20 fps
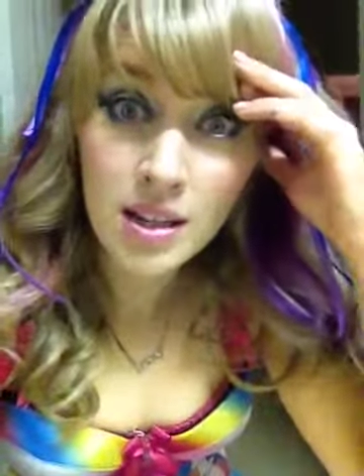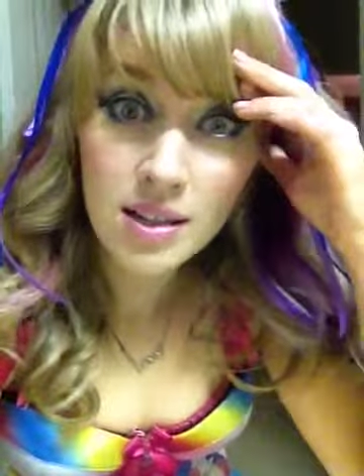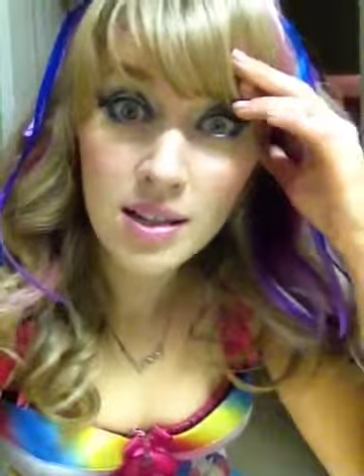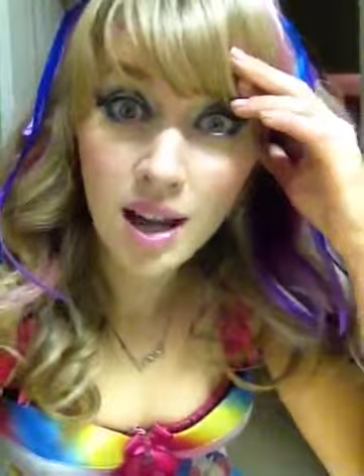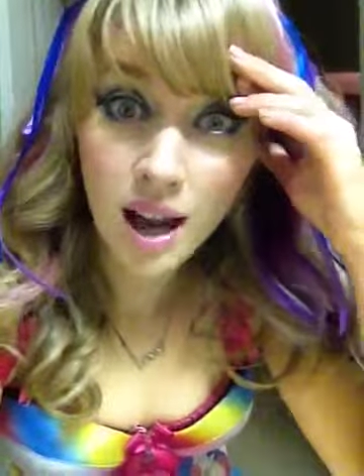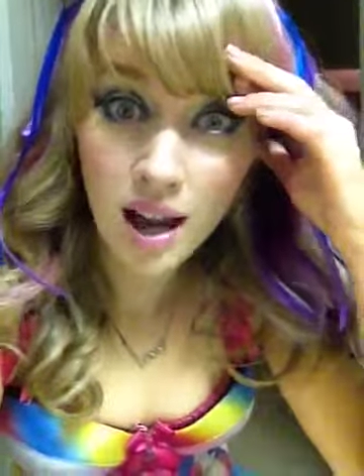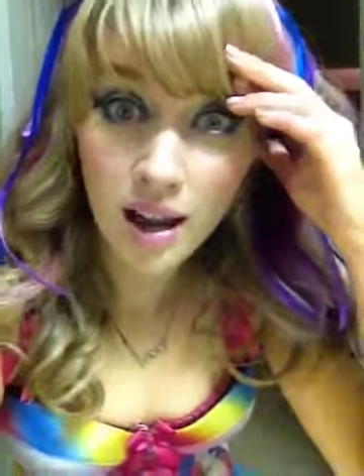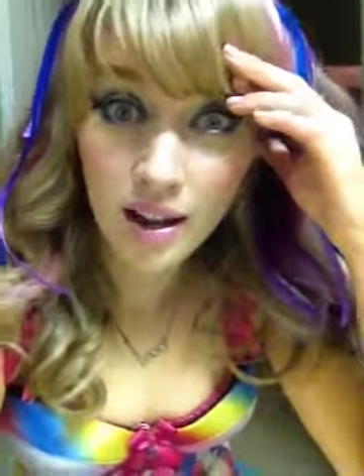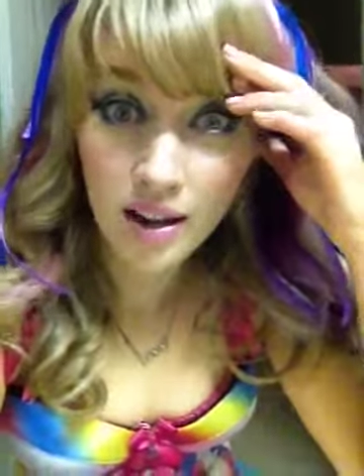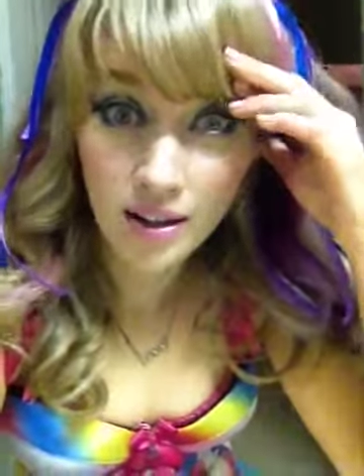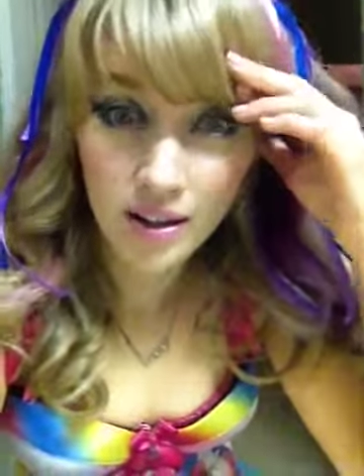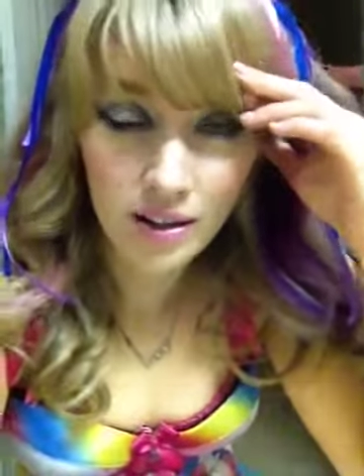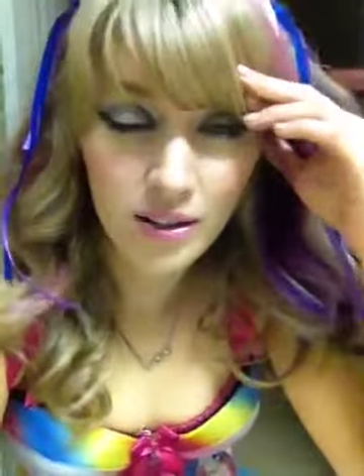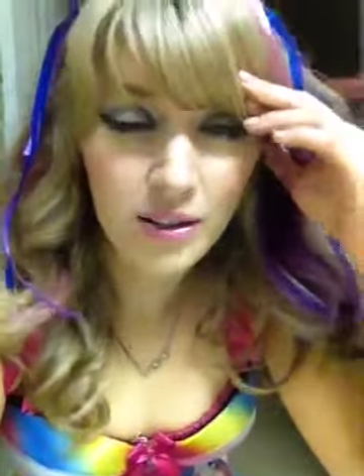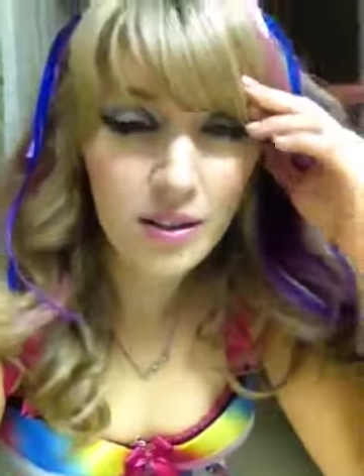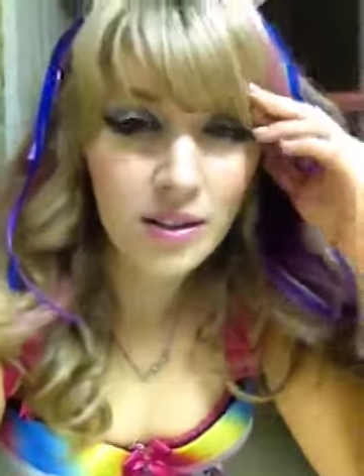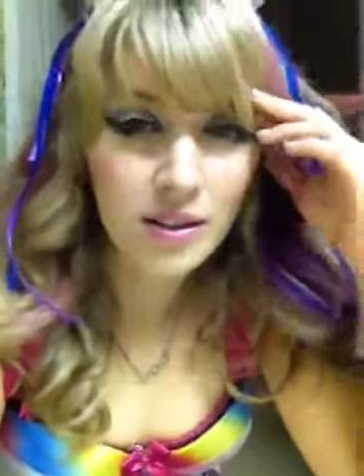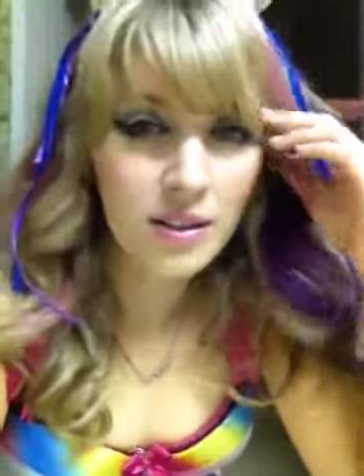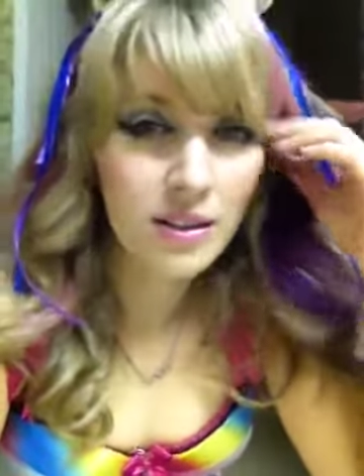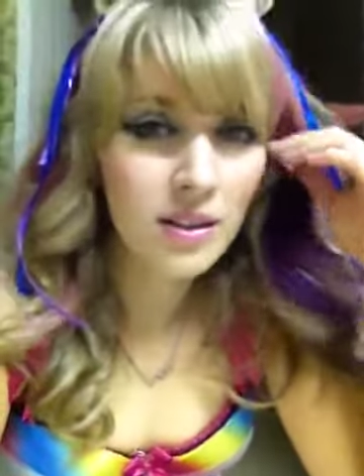tired
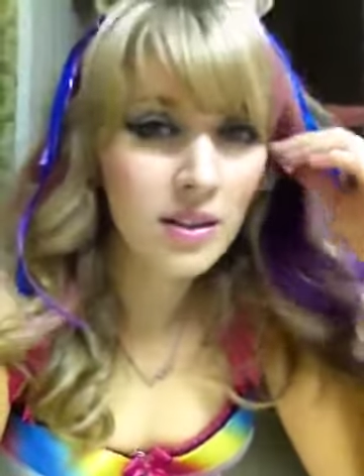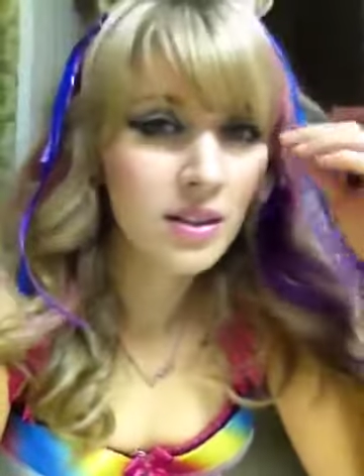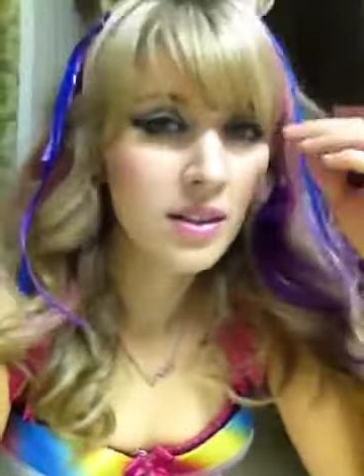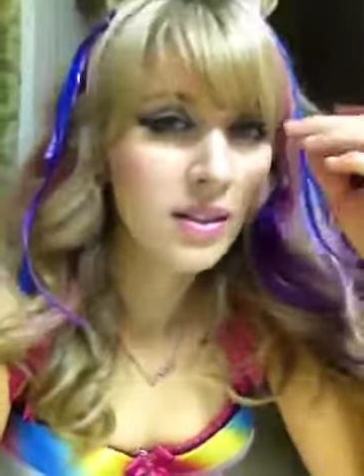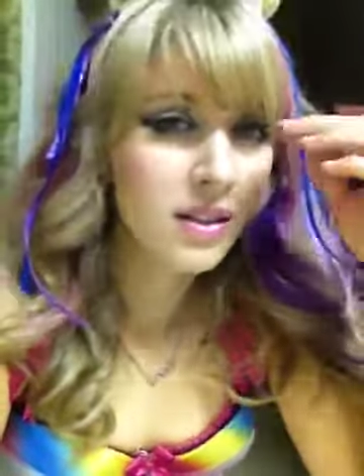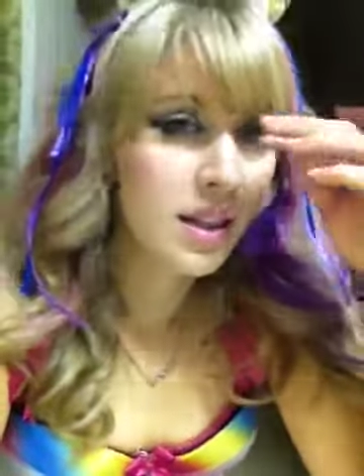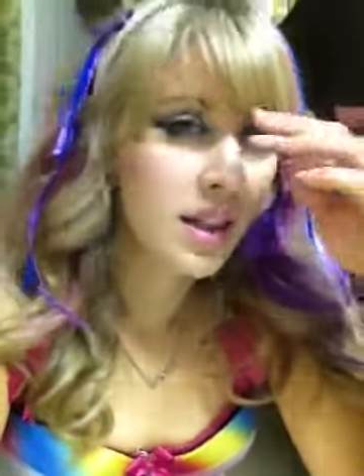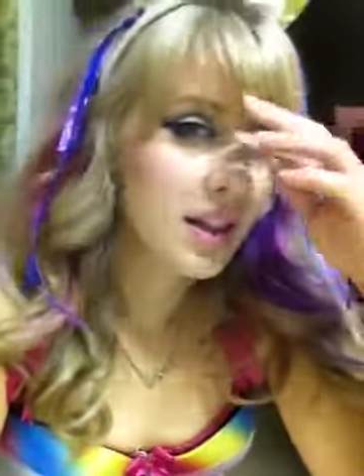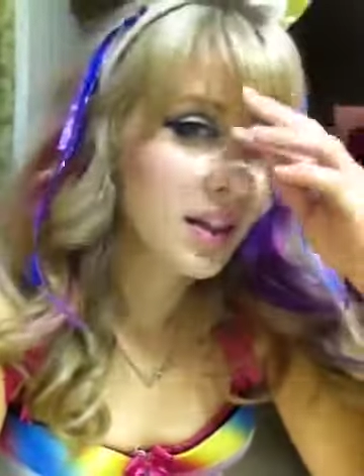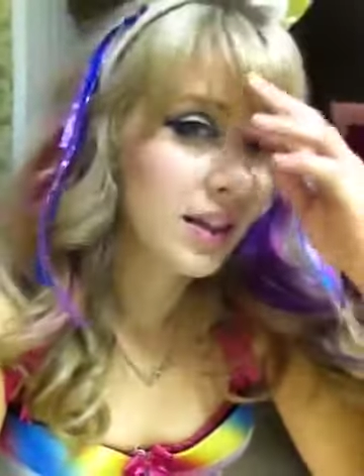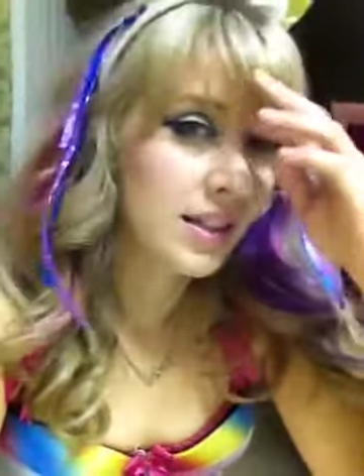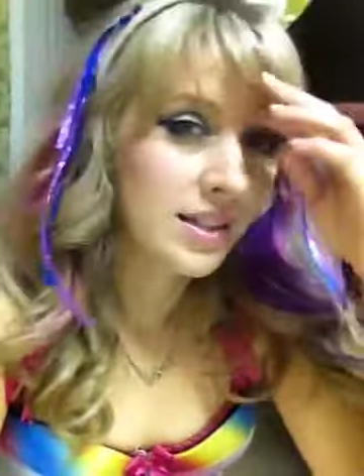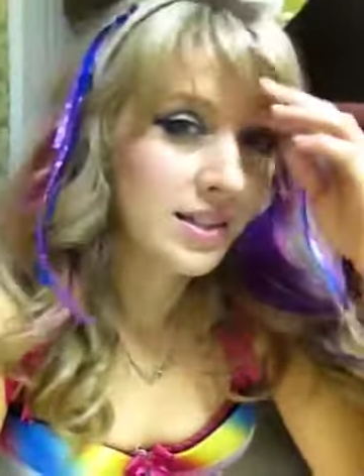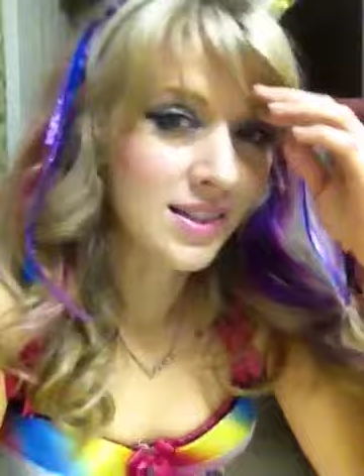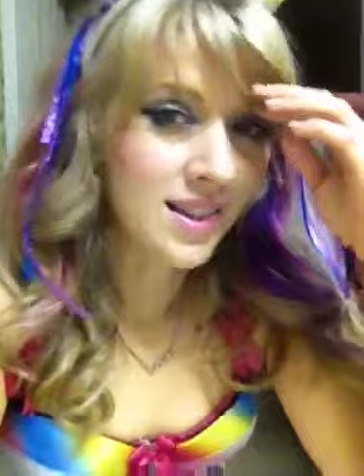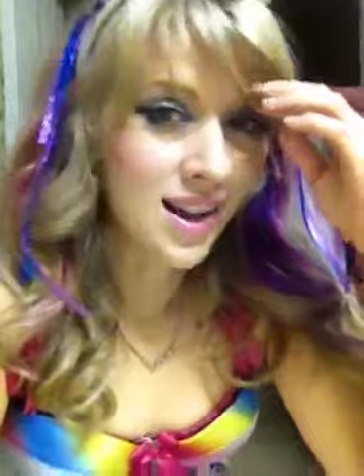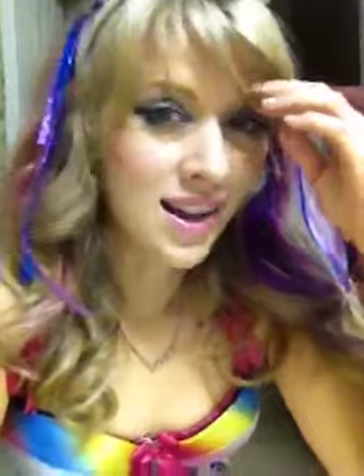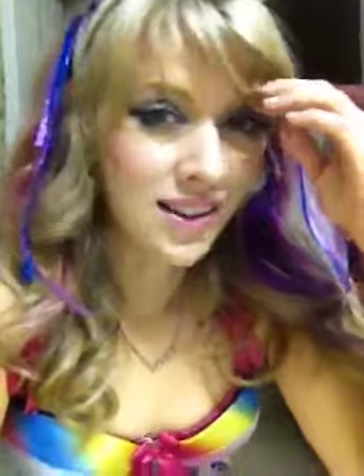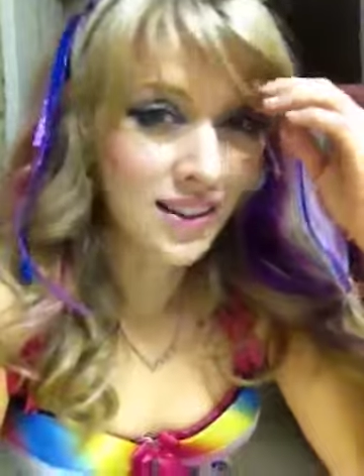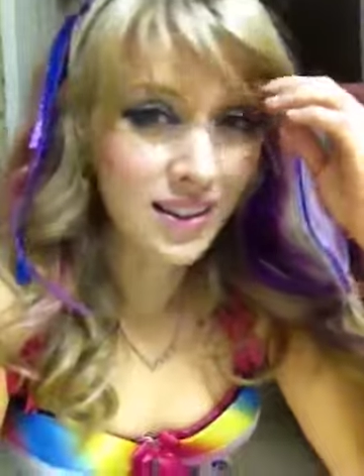and I did
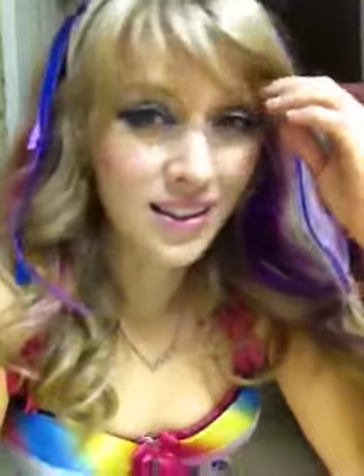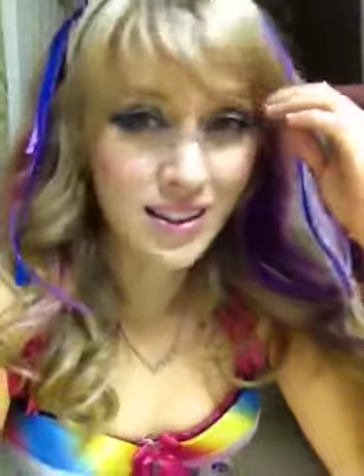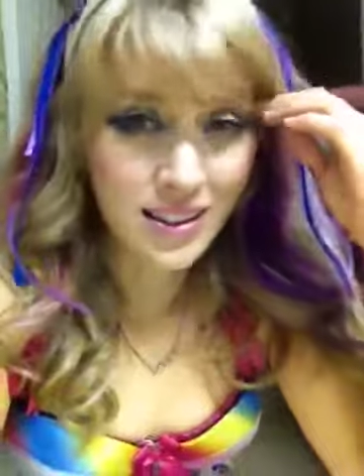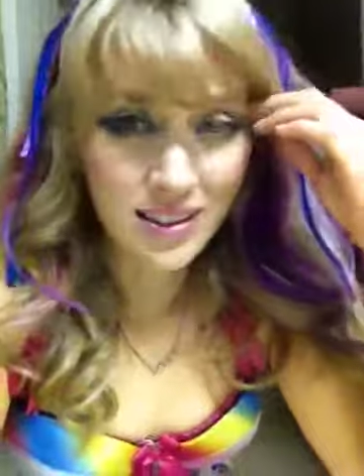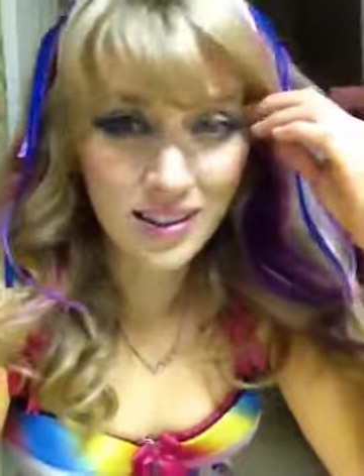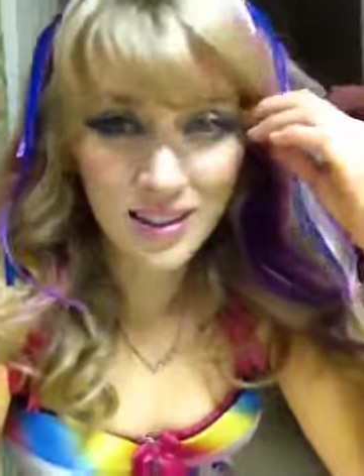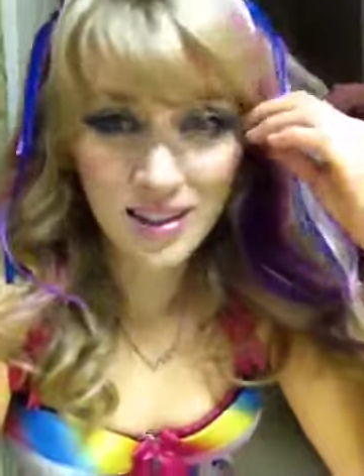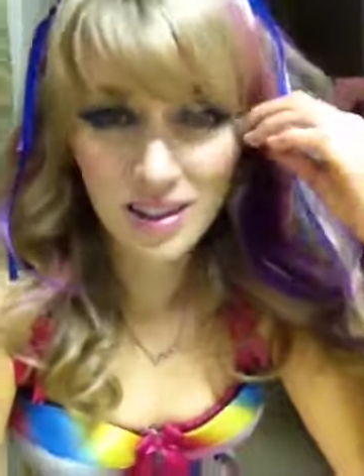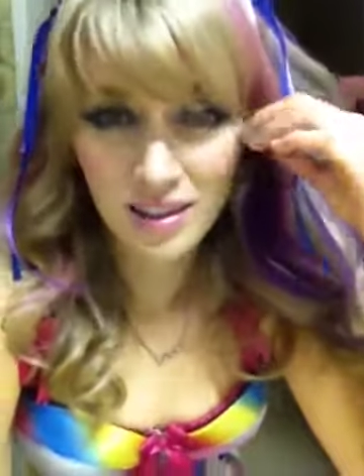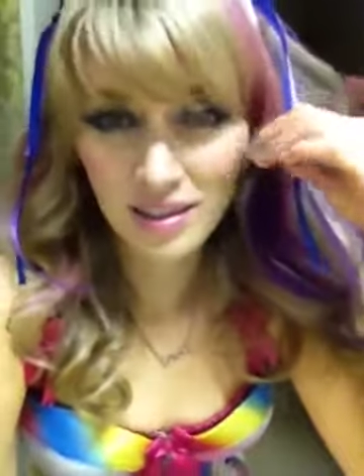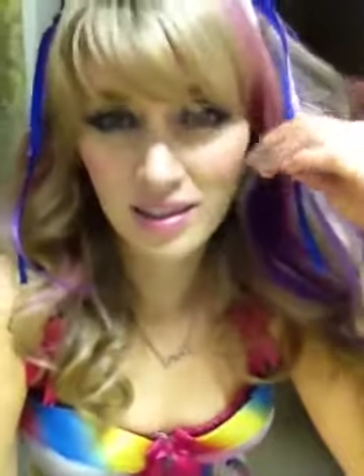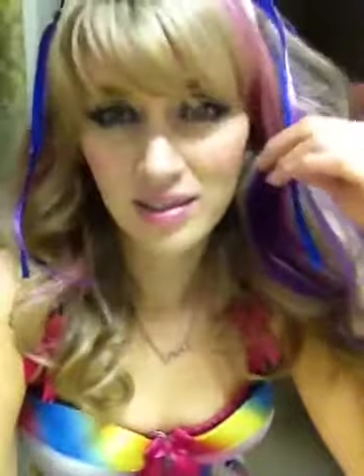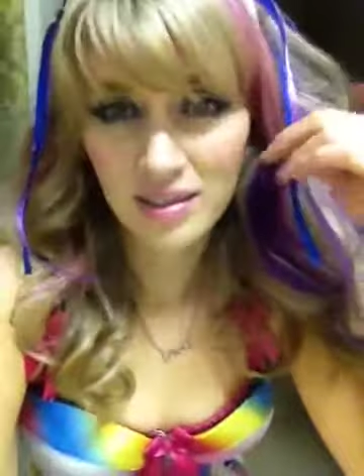not eat.